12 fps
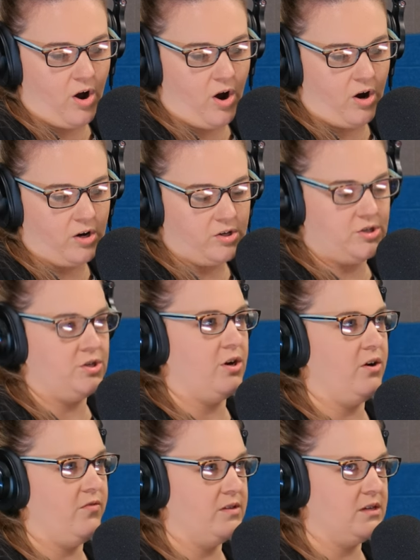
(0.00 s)
aren't
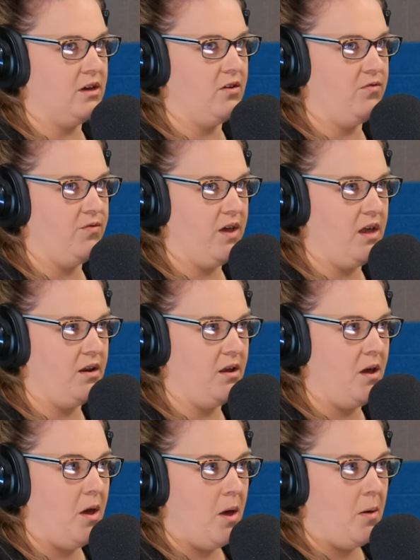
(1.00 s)
sure if it's a good fit,
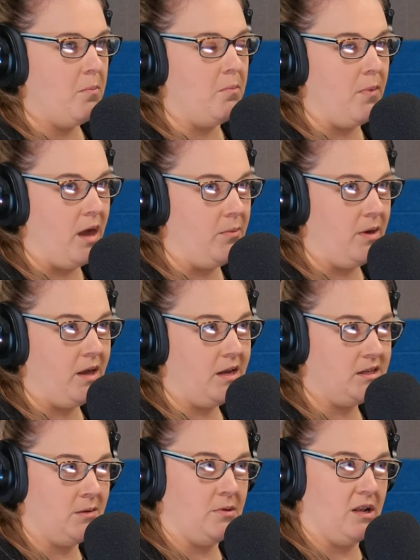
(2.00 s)
maybe it
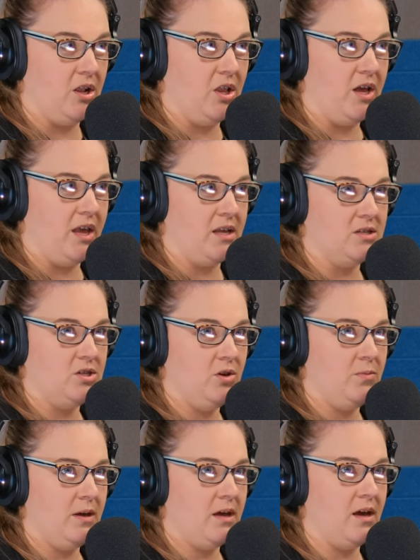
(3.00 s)
is something to look into,
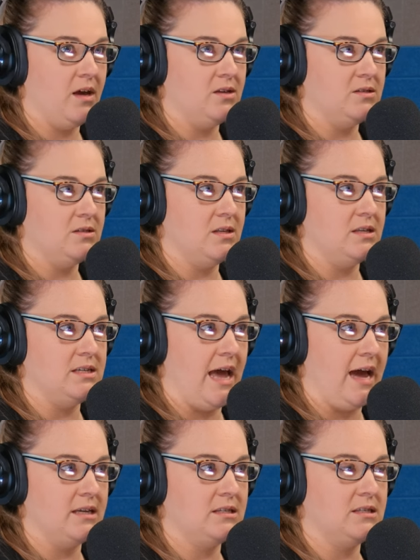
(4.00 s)
because the
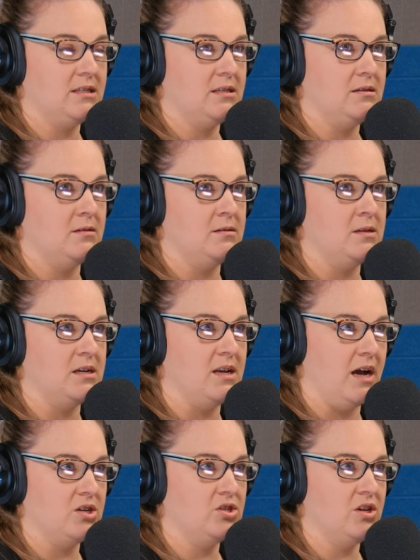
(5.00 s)
tax
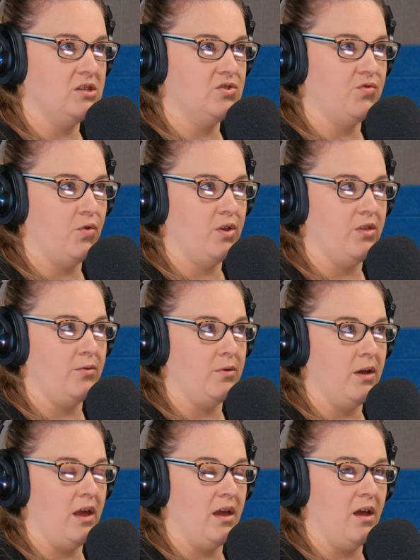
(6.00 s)
deductions for the
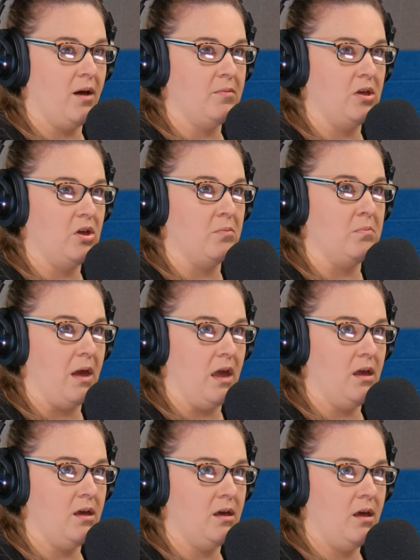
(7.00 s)
income that you can
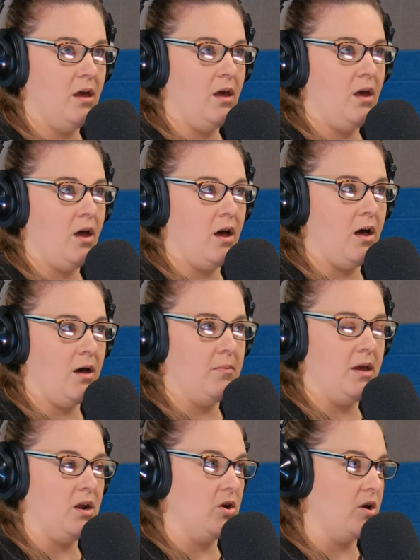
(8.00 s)
make
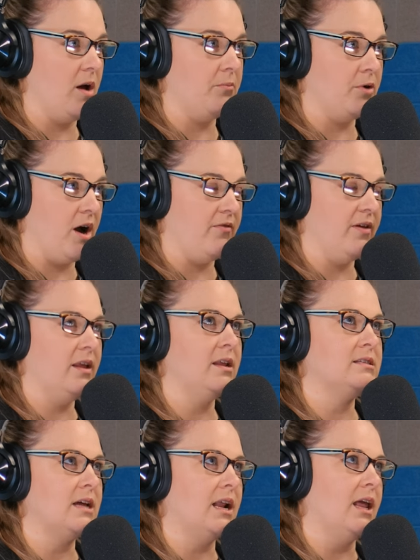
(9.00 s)
in your nonprofit, and
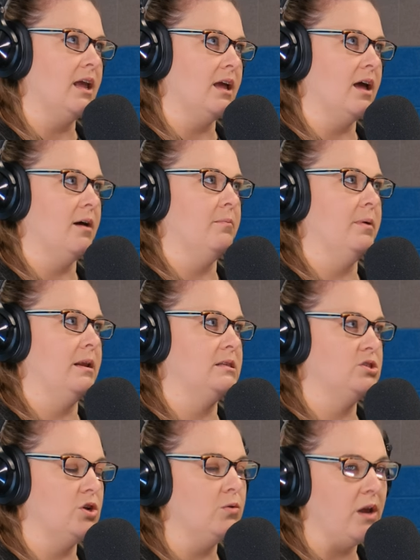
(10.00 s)
it's not income, but it's
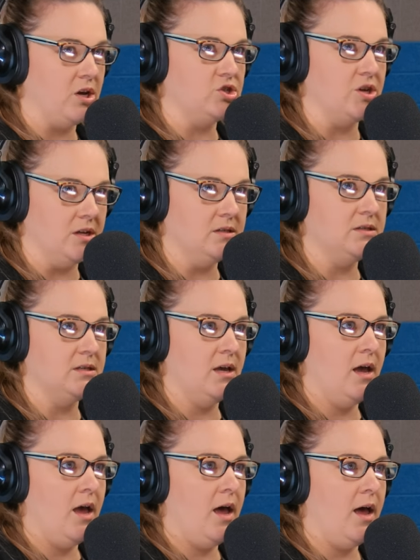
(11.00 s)
donations.
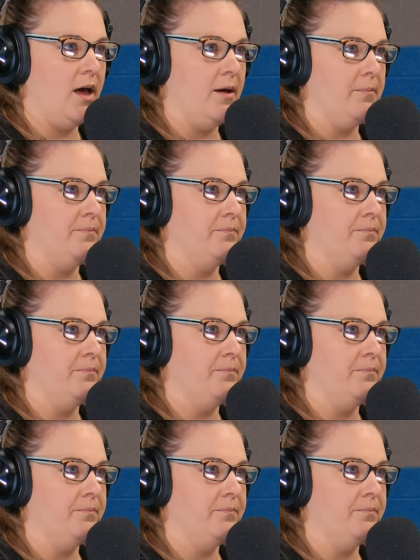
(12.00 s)
You